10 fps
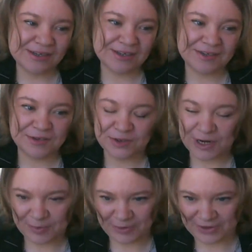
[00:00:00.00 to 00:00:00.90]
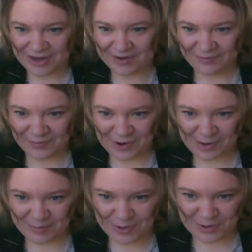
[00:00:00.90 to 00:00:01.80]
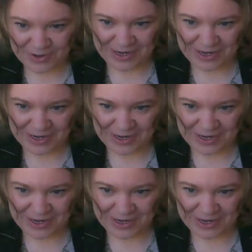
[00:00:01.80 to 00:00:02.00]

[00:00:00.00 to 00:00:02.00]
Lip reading: extrapolate from your